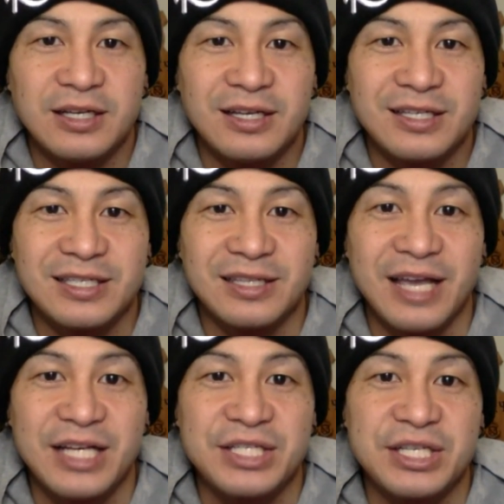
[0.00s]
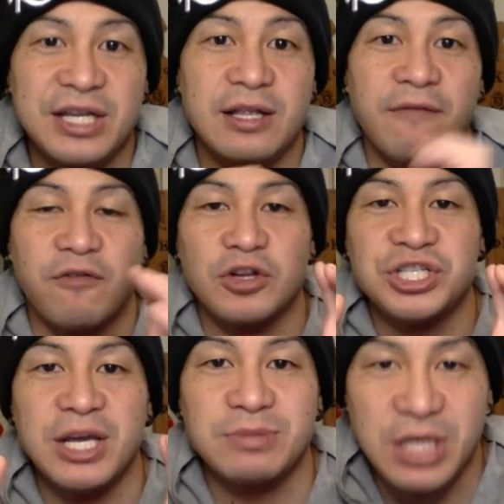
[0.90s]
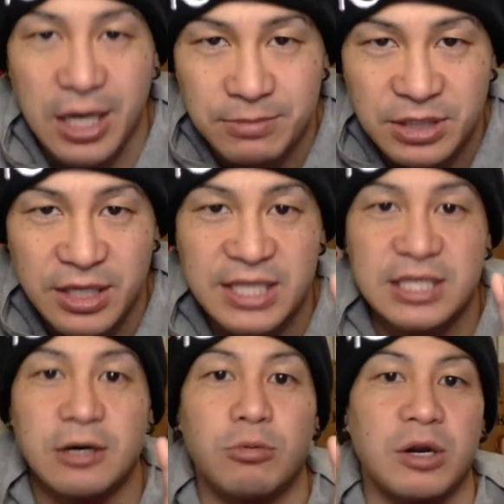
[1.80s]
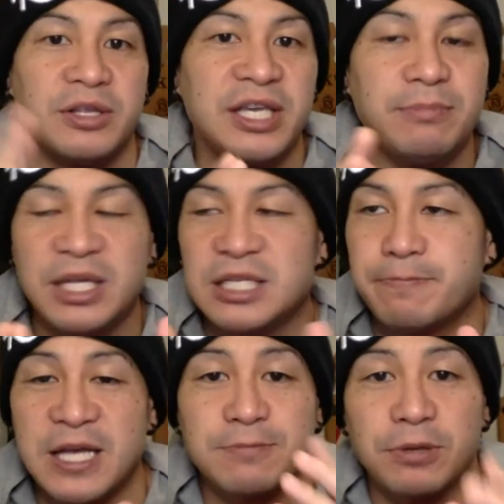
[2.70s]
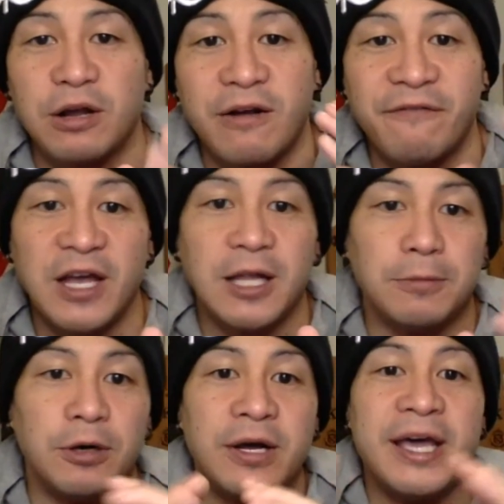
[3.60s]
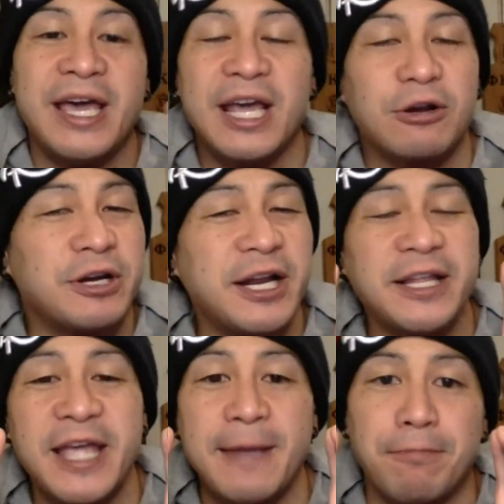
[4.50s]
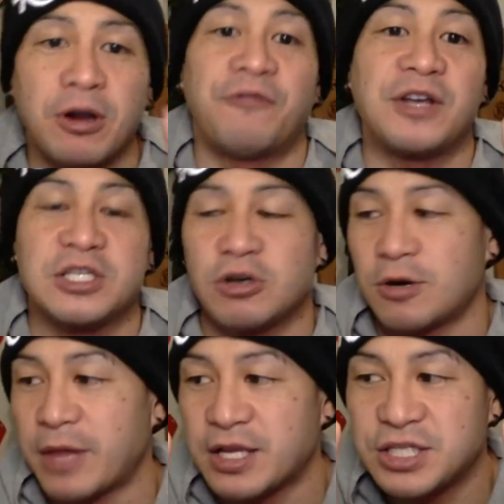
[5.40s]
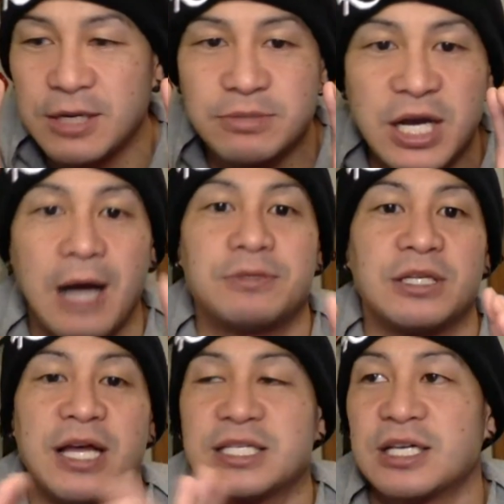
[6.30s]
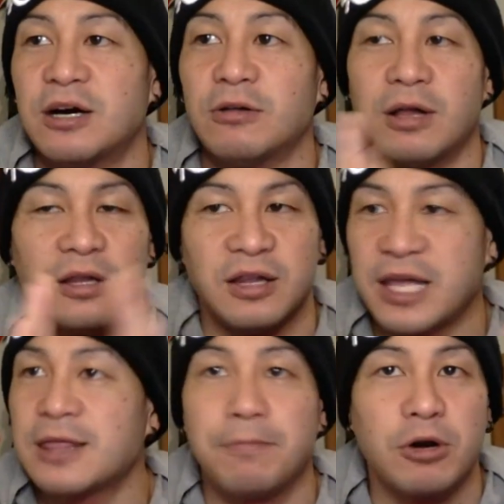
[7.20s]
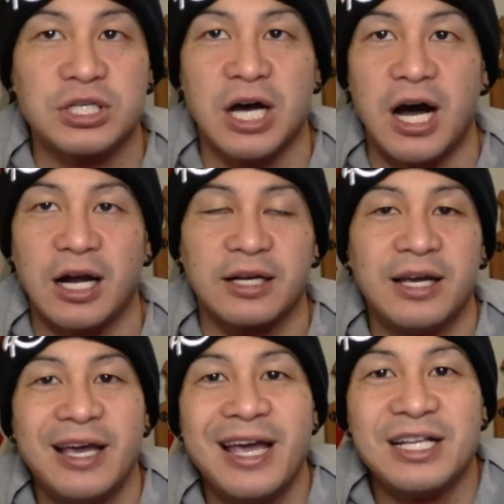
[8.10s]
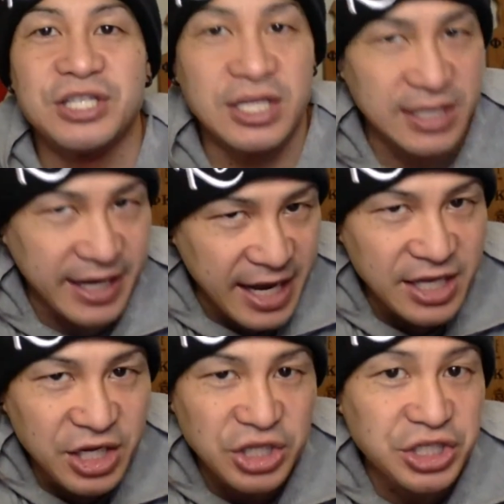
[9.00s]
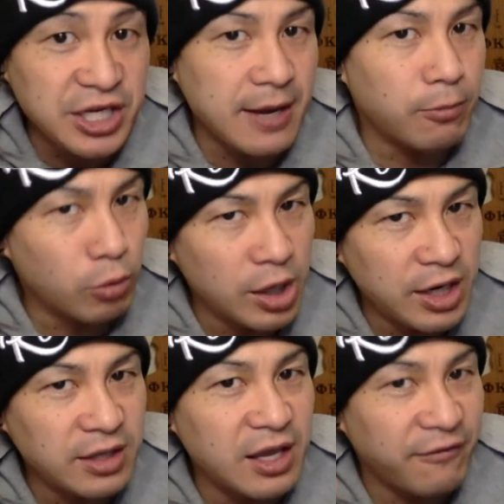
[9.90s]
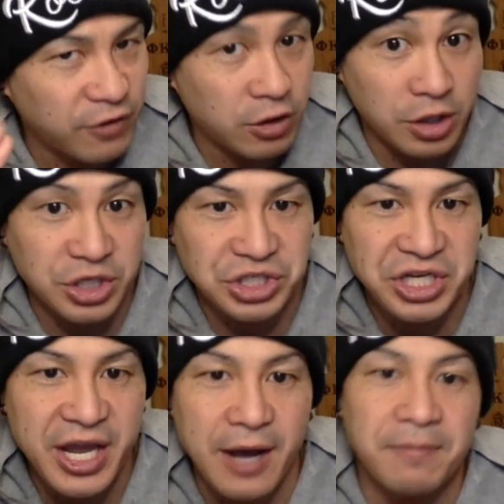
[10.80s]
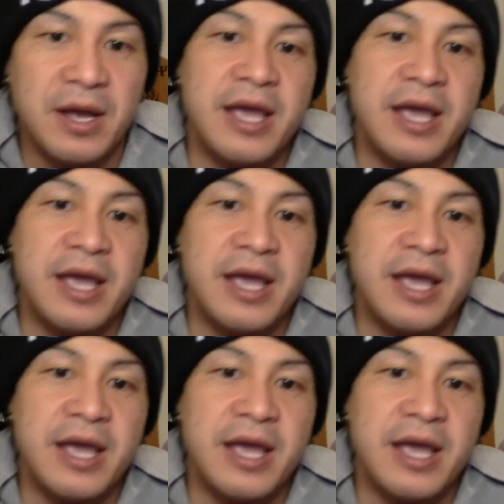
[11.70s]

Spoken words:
selection for GM Tom Telesco, where need meets best player available. It created a perfect storm. Like, GM Tom Telesco let the board talk, just like any good GM would if you're a good GM,